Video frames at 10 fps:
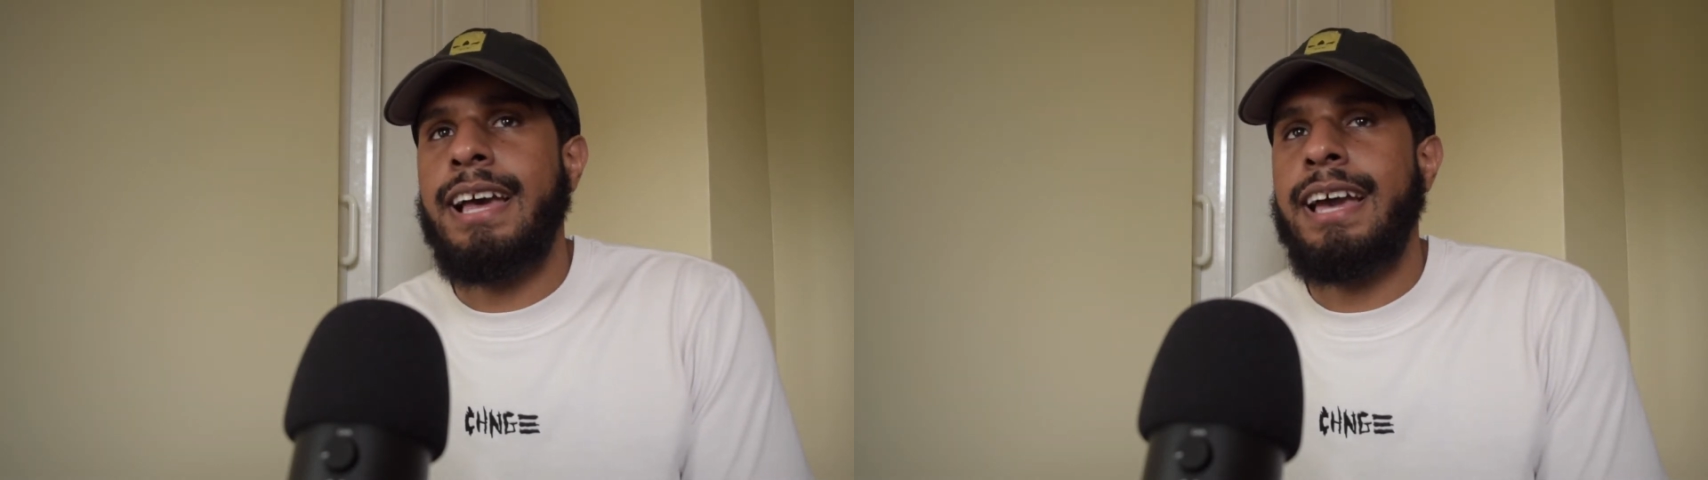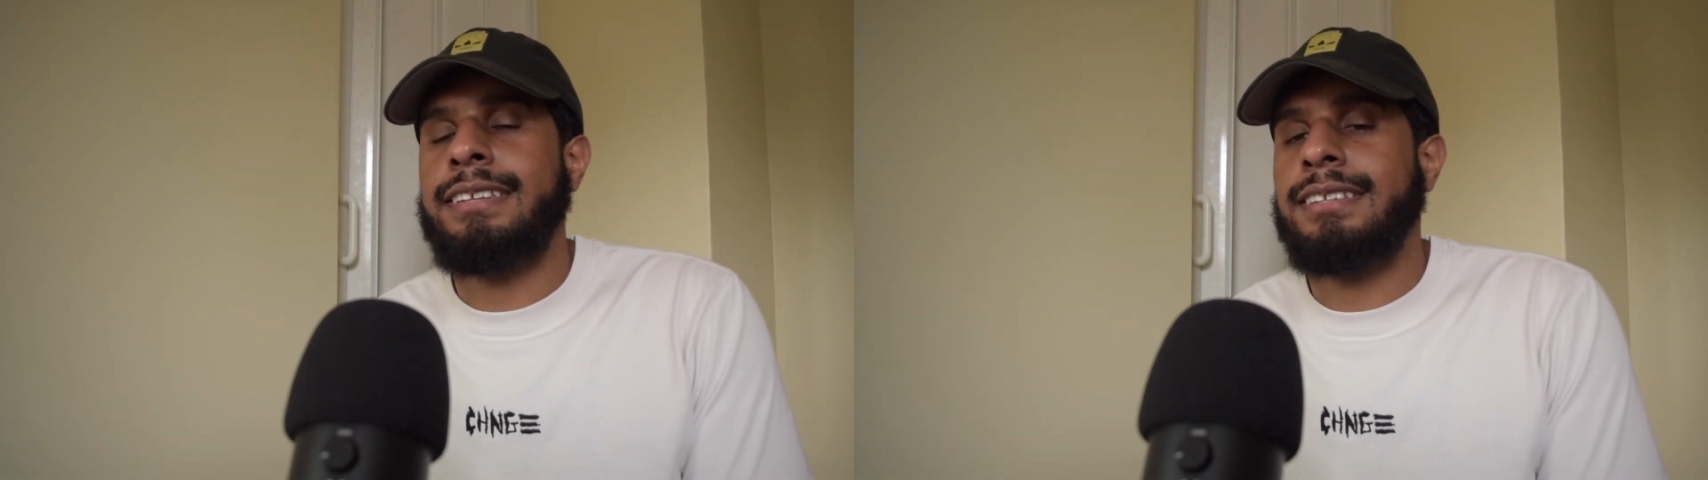
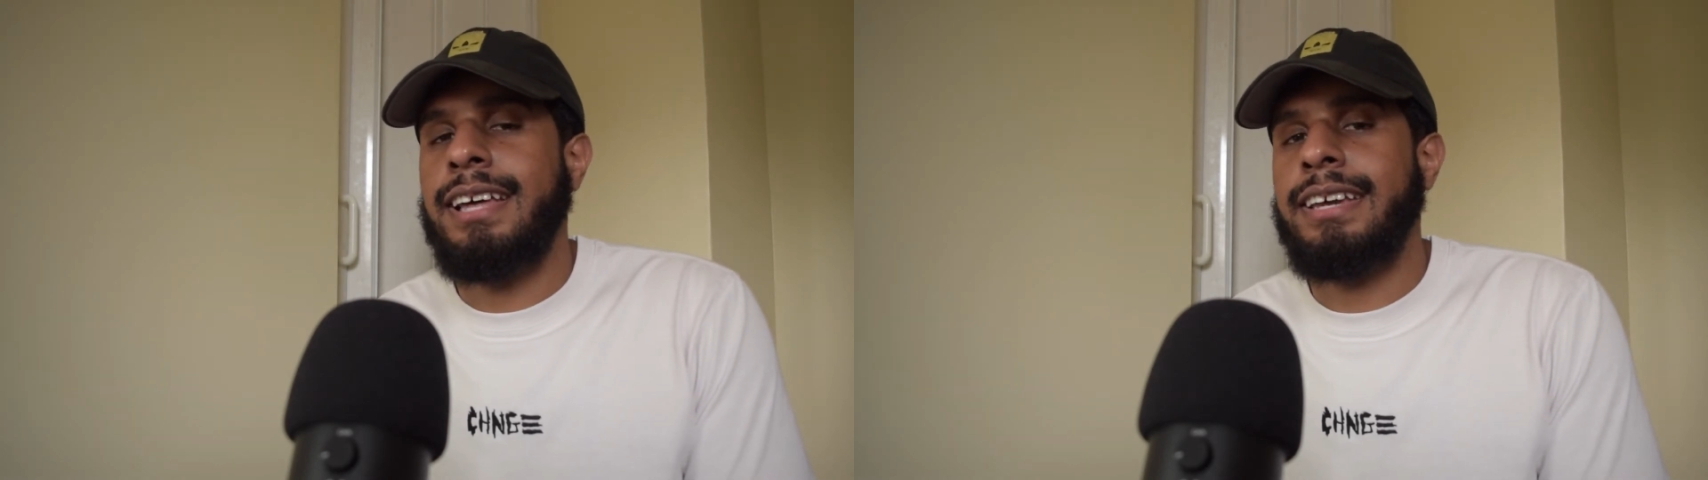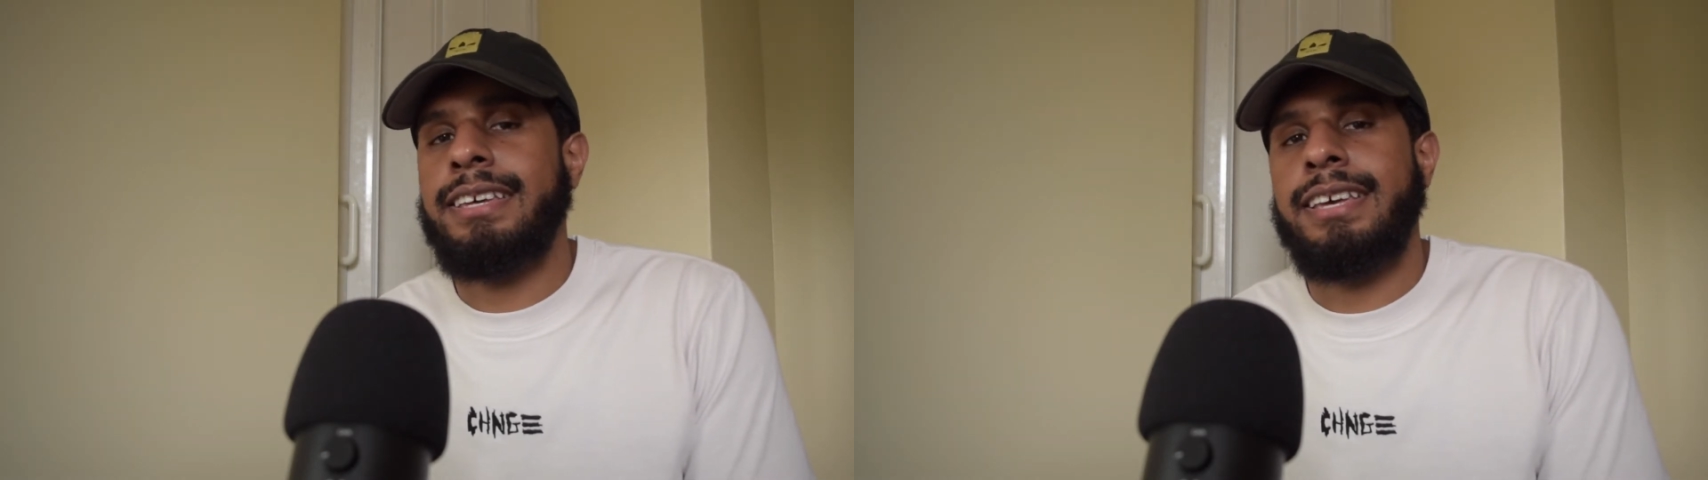acting
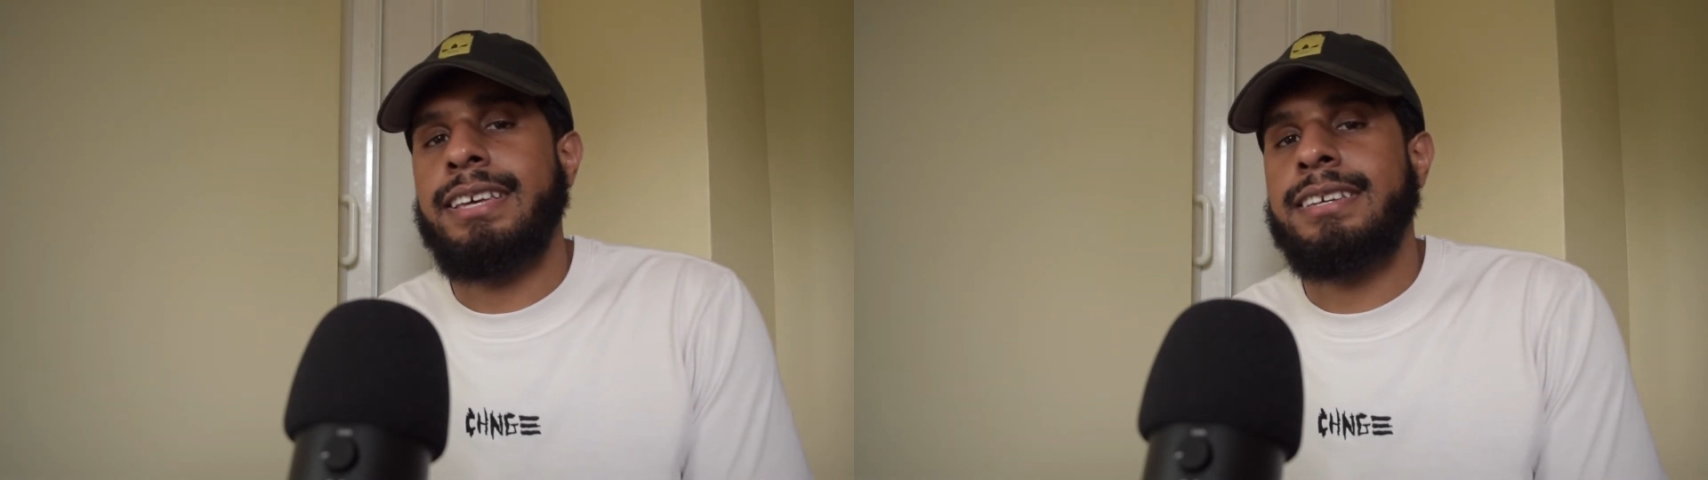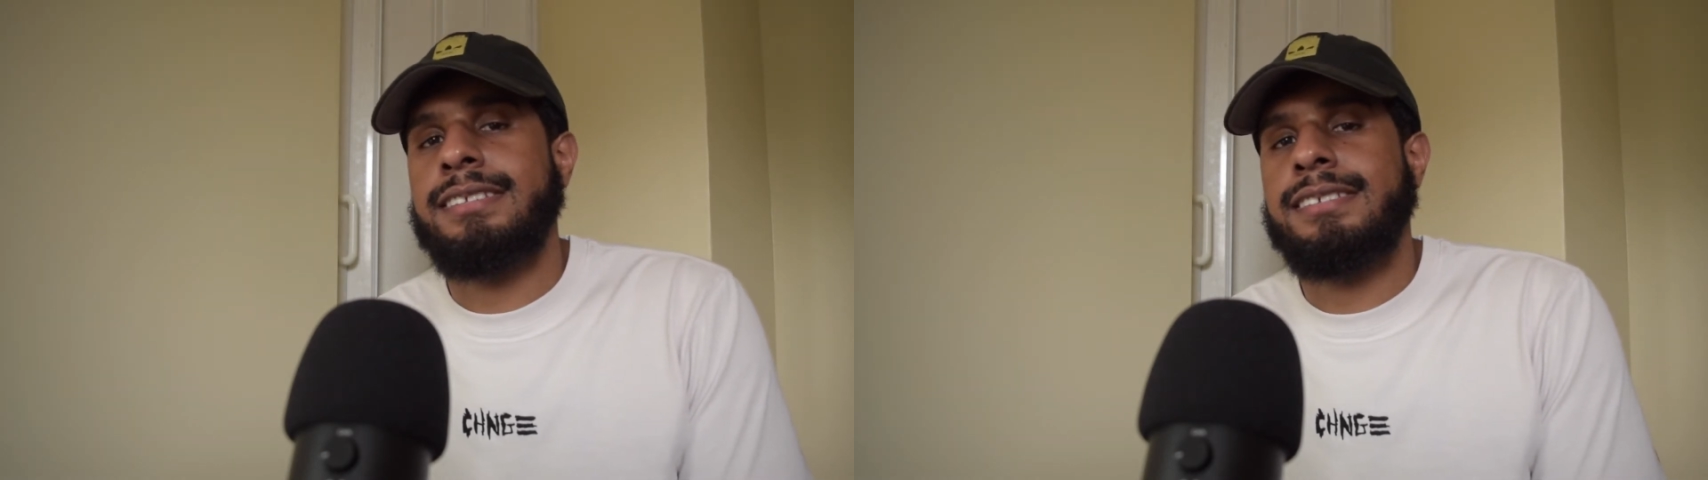like
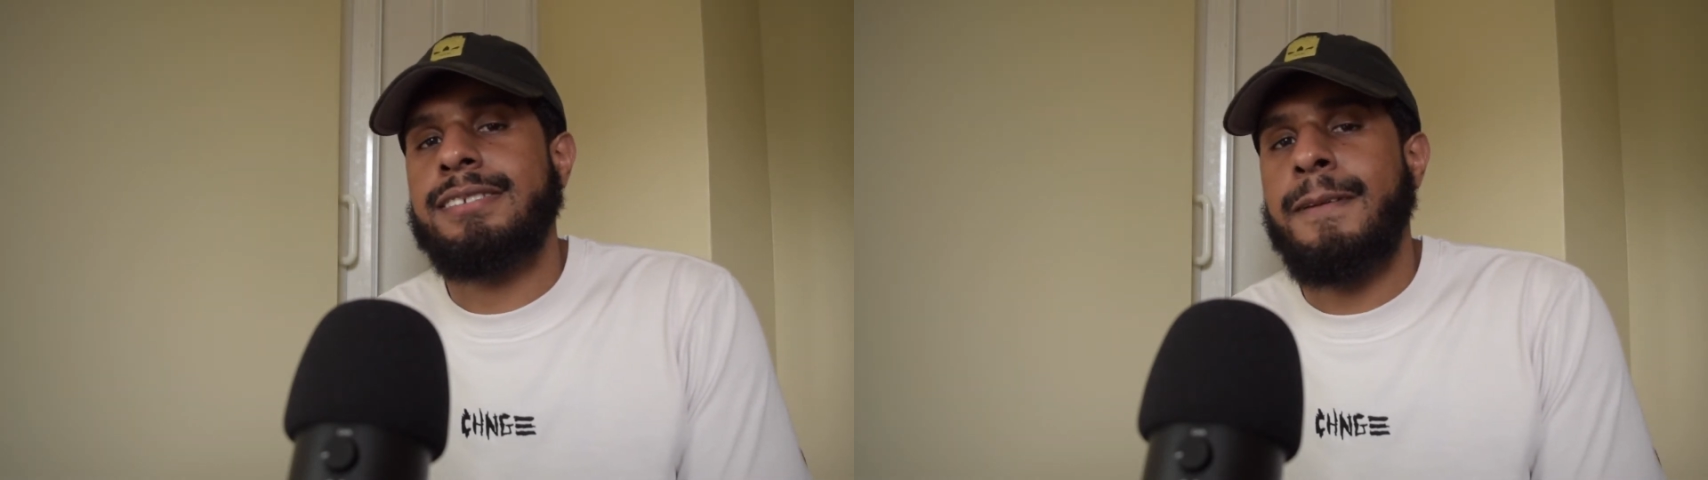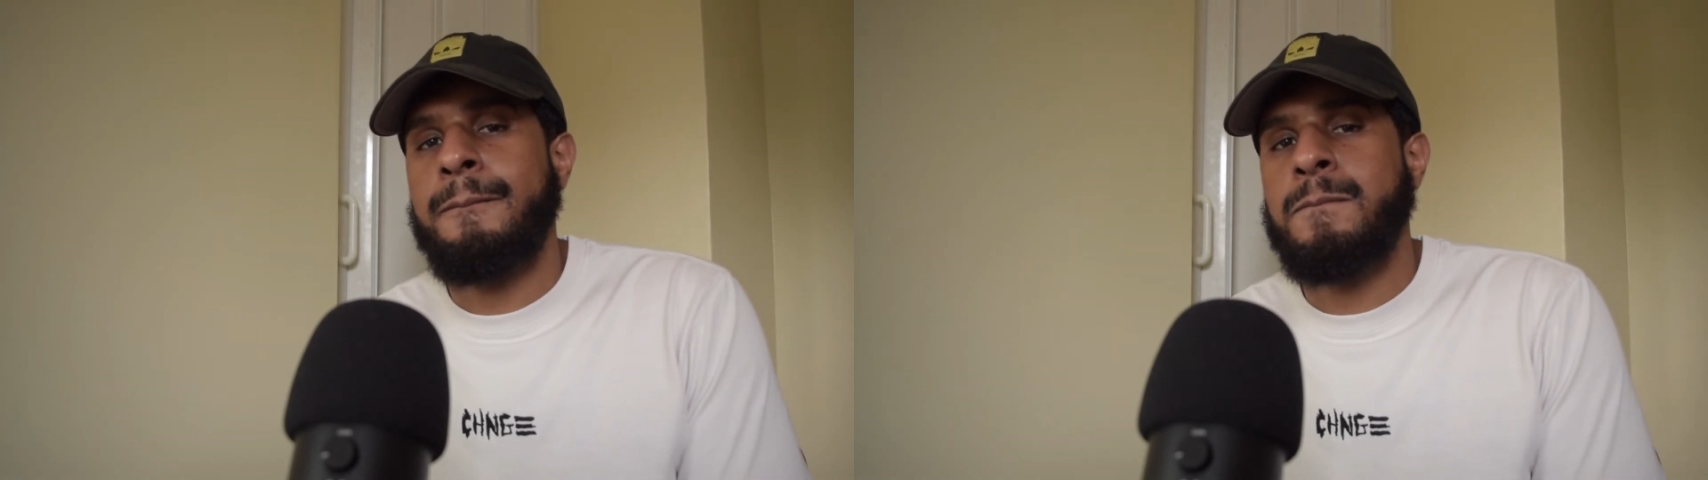kids